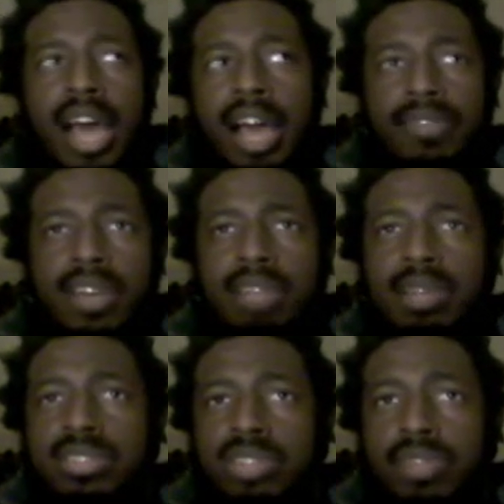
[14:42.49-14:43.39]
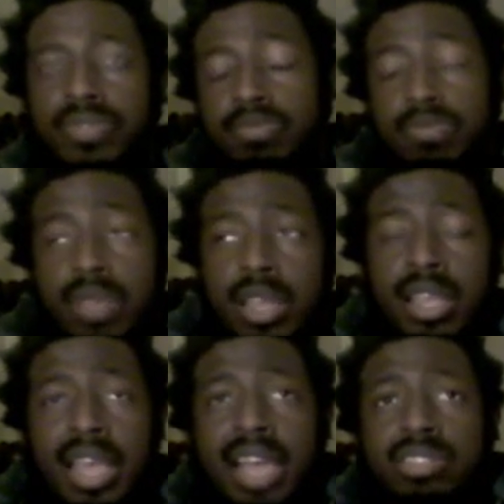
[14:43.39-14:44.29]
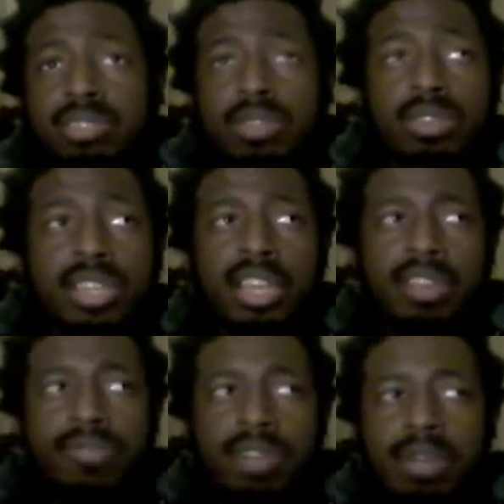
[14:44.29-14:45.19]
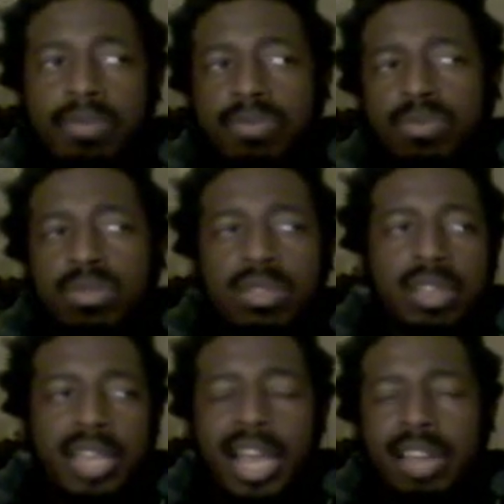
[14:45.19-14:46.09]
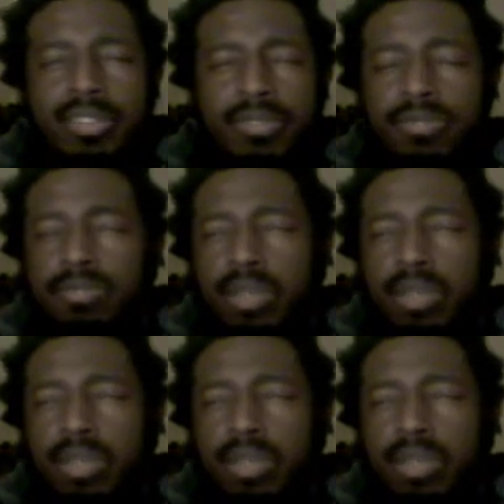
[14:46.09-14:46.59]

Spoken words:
I find myself excommunicated from the kind of